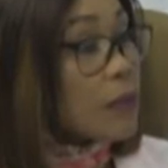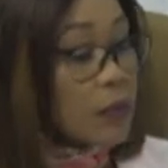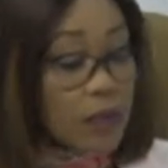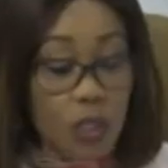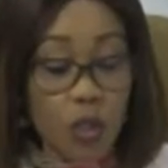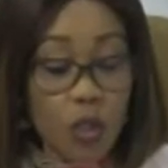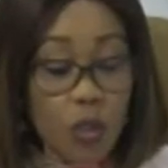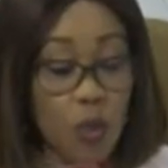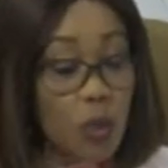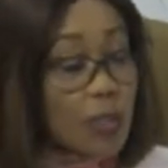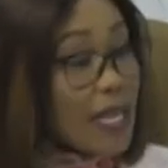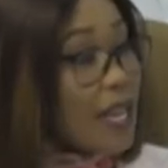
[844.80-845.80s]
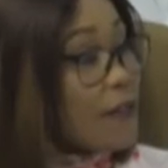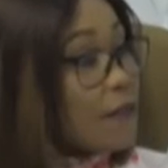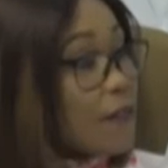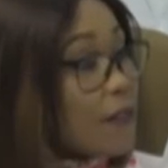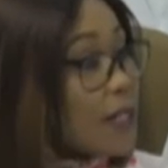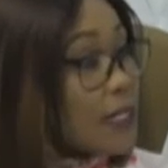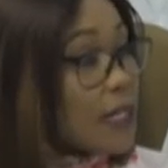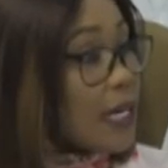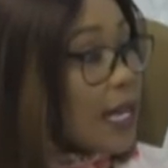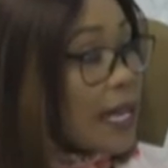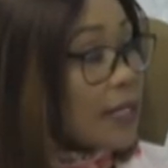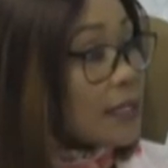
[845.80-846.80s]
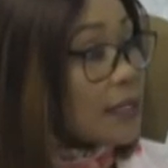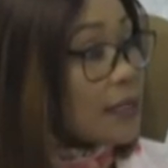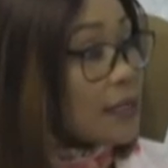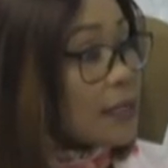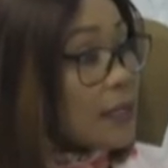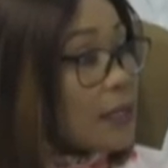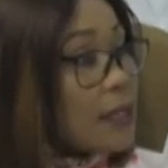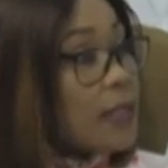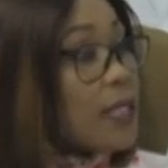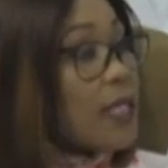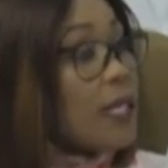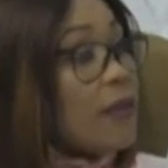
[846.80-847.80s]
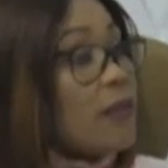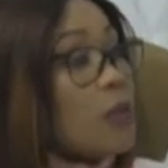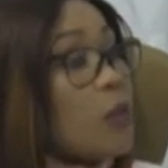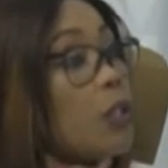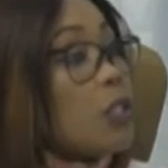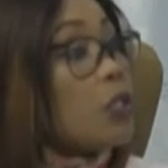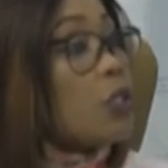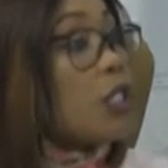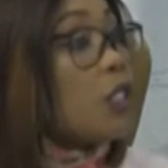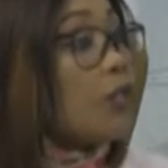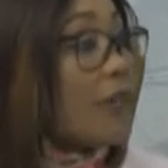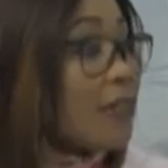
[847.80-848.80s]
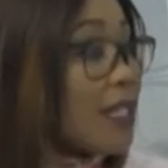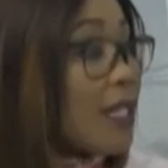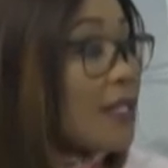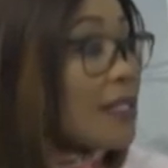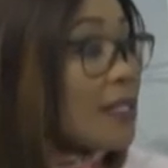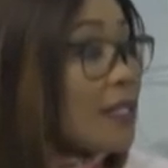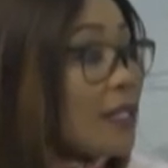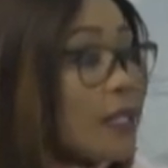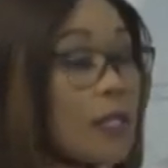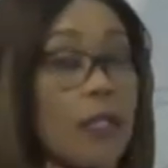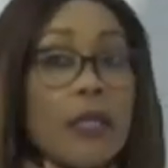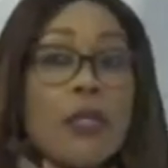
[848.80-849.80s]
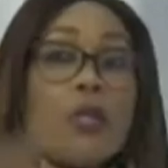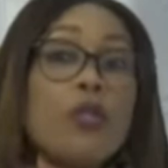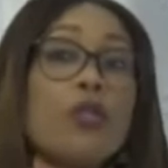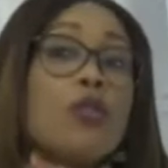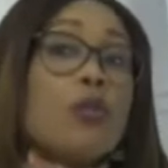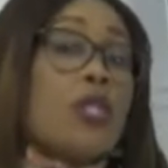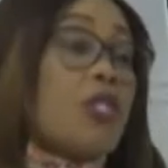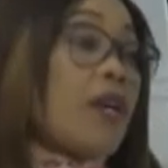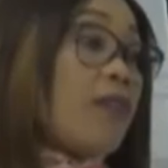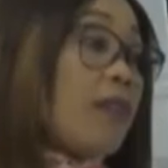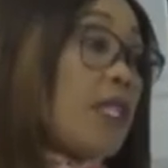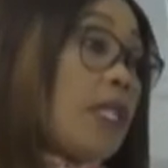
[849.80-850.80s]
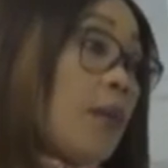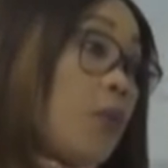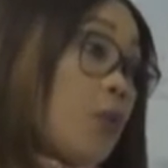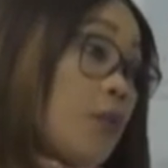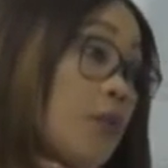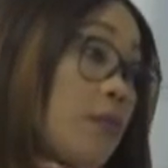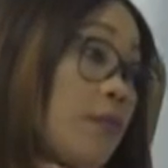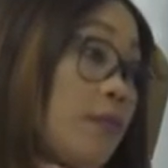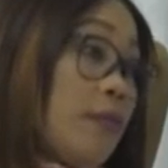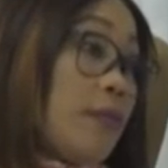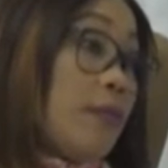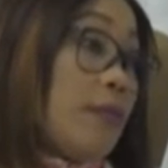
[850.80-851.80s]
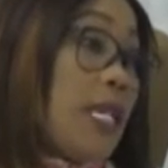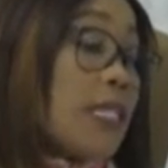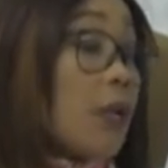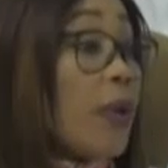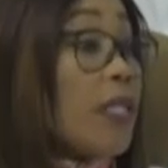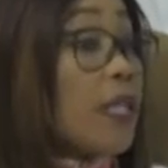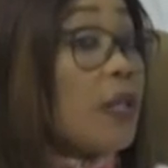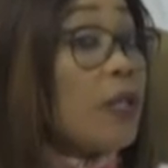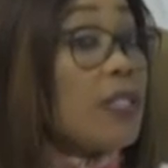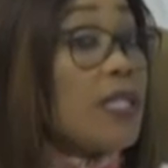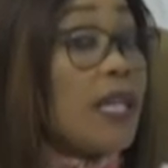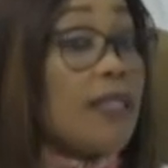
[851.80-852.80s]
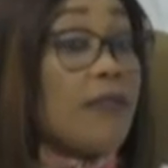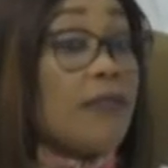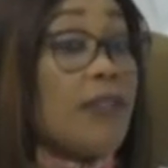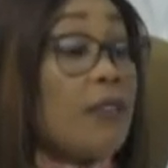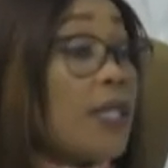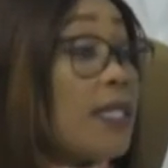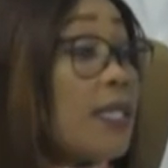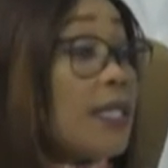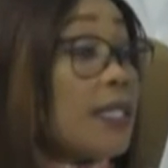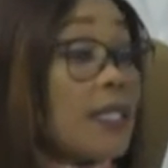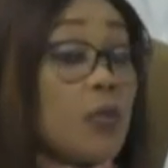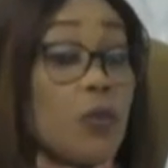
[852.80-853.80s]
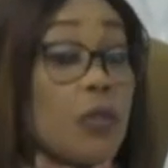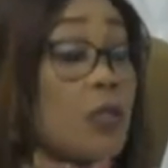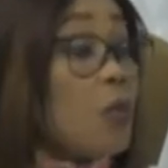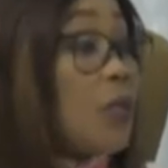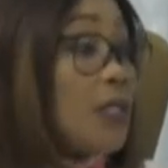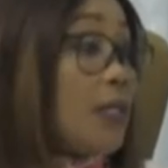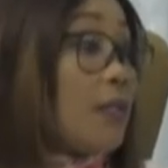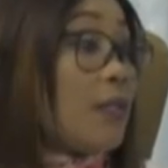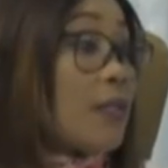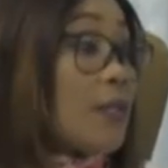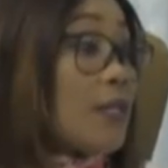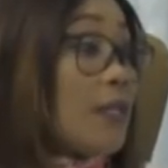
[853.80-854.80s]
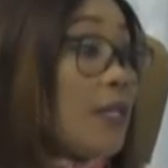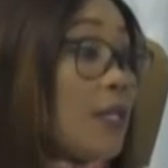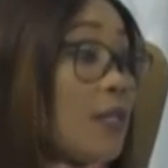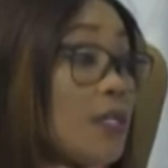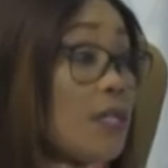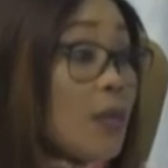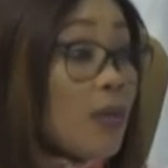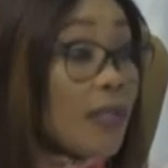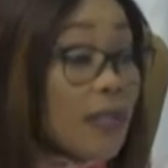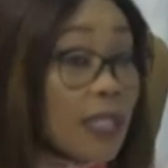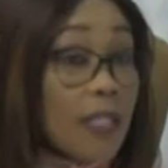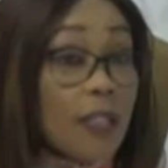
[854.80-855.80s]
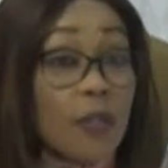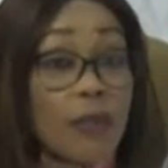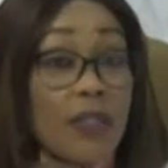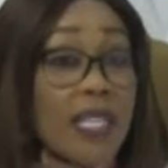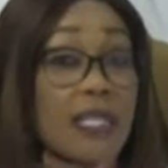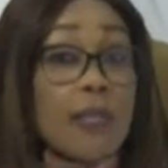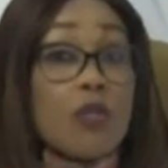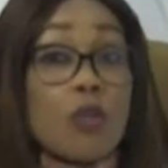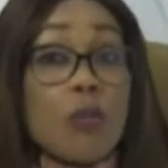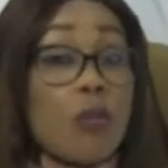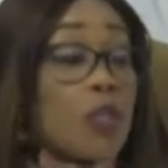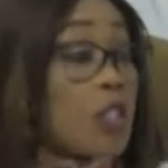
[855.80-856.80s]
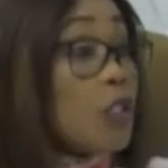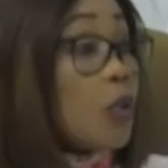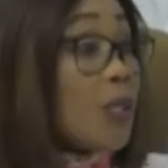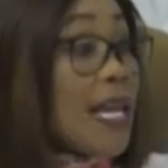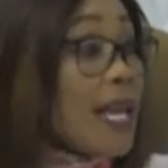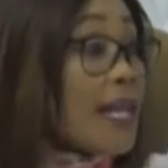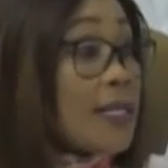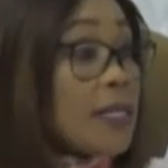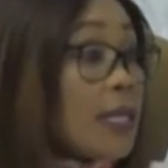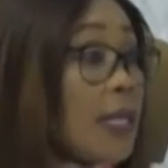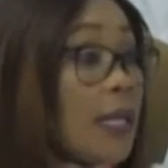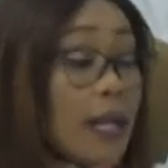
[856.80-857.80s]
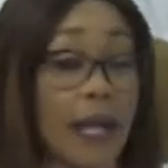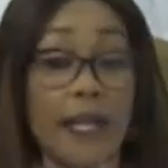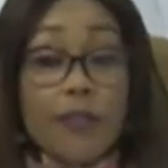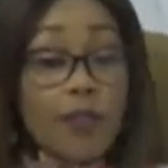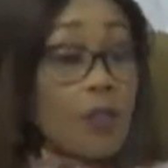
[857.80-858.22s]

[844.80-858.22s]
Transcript: They sold everything they had. They gave the money to the traffickers to be trafficked abroad. And then when they got there, they found out that it wasn't what they thought, because they were thinking of getting so much dollars and,